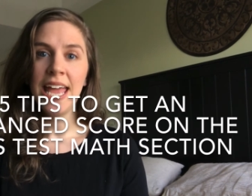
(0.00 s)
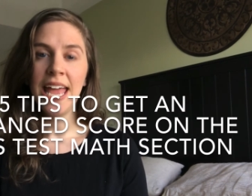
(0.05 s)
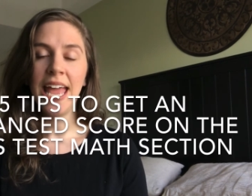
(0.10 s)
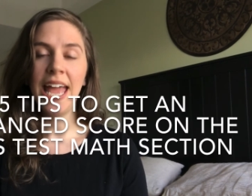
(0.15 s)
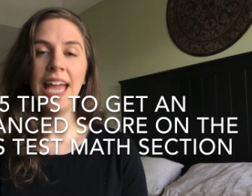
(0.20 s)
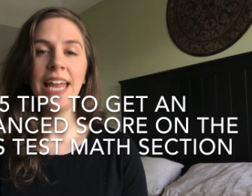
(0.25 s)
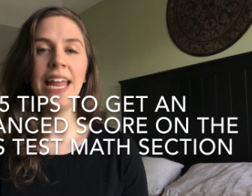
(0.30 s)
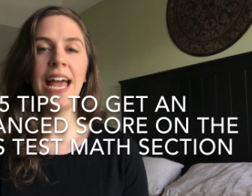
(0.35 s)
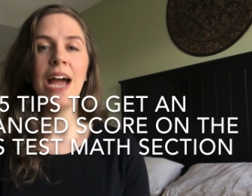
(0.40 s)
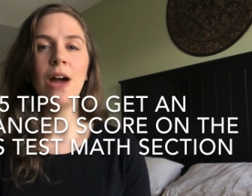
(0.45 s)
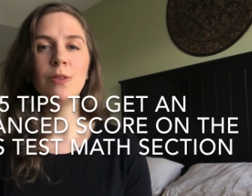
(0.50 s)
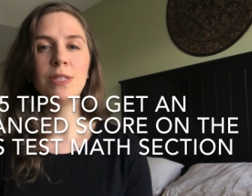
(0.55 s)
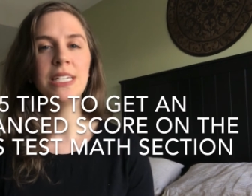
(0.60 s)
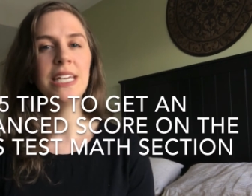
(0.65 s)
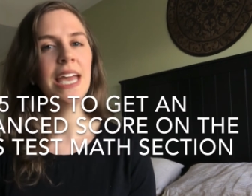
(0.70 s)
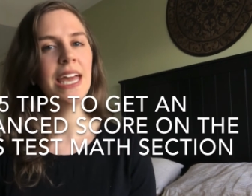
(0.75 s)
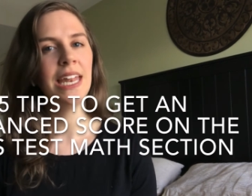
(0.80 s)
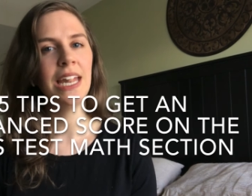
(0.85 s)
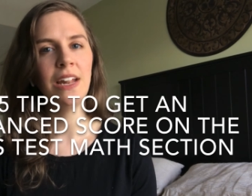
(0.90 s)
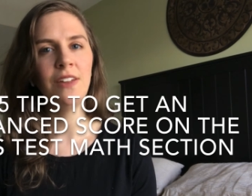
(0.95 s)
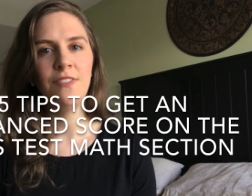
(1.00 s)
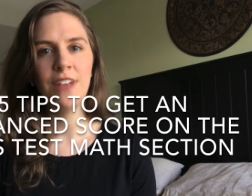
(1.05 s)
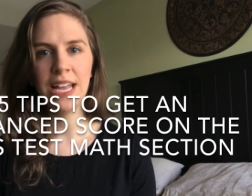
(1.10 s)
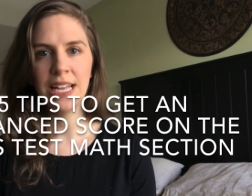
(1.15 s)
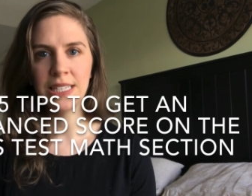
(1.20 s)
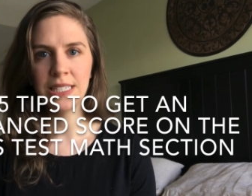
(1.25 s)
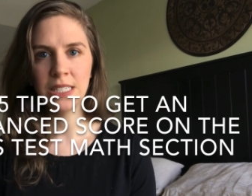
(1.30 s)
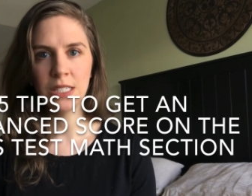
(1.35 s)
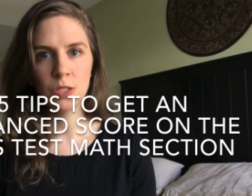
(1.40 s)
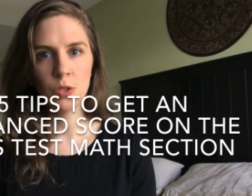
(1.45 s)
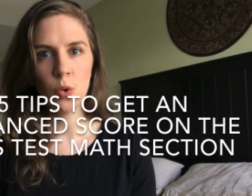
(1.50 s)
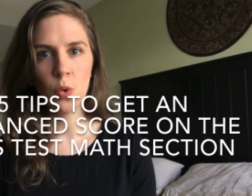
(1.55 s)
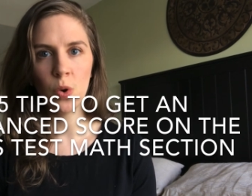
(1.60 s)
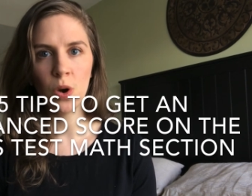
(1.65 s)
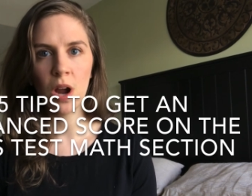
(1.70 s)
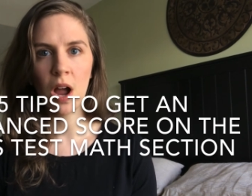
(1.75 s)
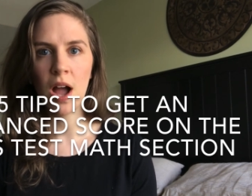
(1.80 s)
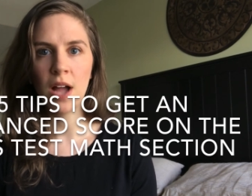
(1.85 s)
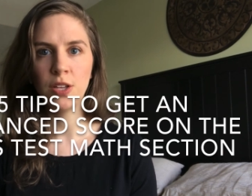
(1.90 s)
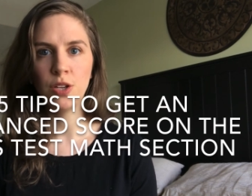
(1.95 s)
and how to get an advanced
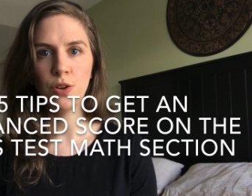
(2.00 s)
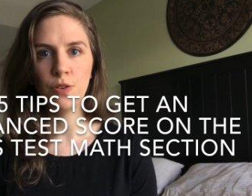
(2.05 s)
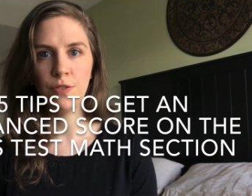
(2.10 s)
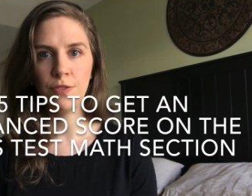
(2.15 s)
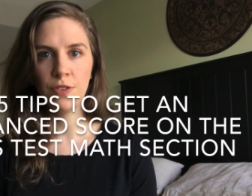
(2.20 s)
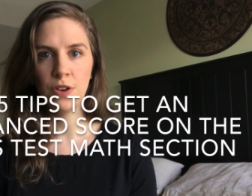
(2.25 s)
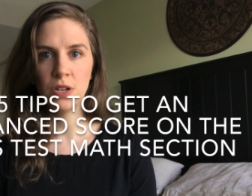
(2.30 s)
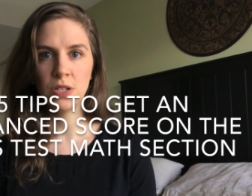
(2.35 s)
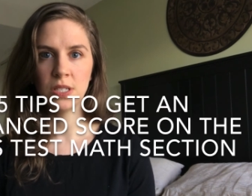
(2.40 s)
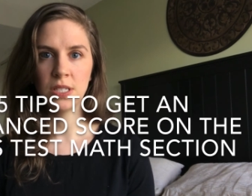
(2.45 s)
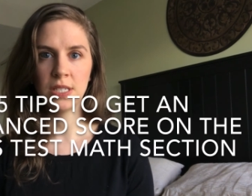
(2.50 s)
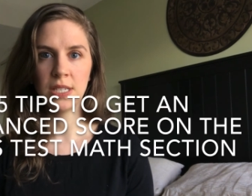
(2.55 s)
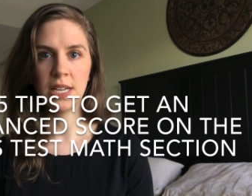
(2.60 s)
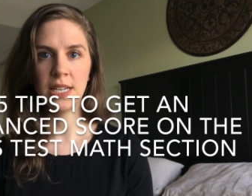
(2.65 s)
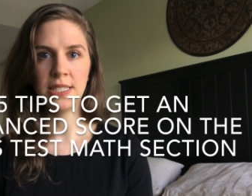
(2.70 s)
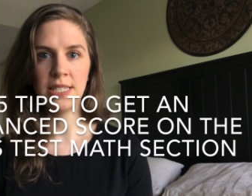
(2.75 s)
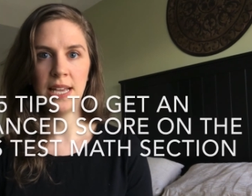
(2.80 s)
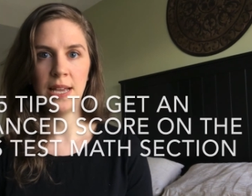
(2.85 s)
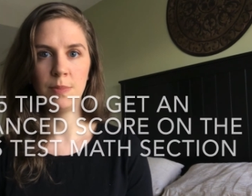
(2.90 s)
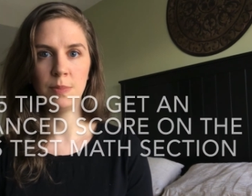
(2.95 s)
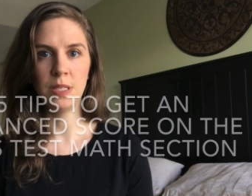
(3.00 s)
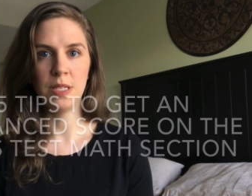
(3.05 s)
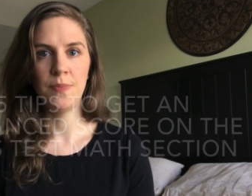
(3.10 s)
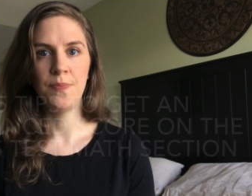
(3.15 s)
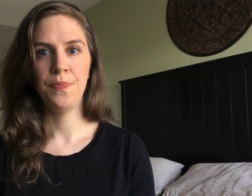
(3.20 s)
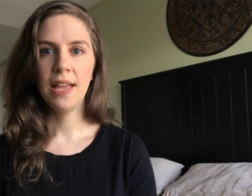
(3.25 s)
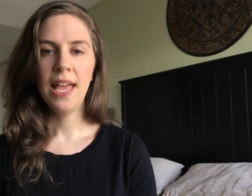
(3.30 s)
score on your first attempt.